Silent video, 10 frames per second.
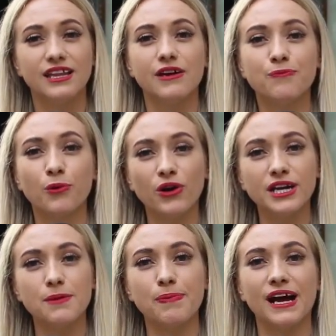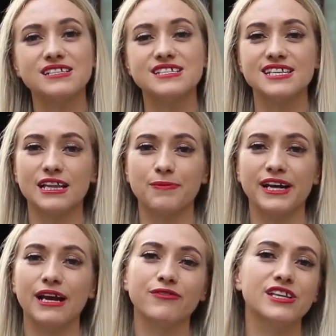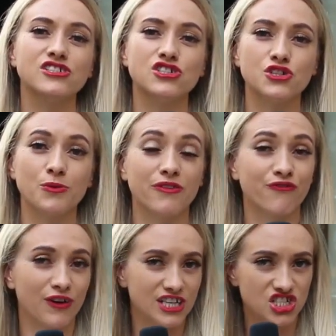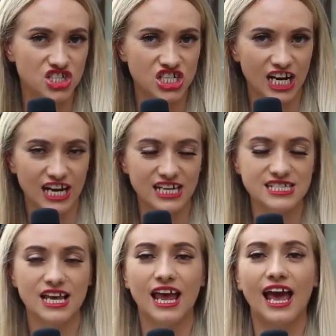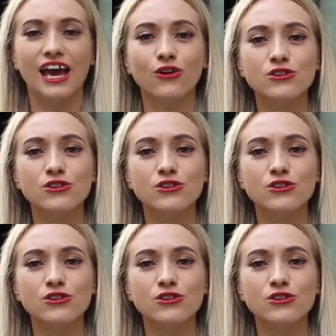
They've brought it about to celebrate everything to do with French cheese and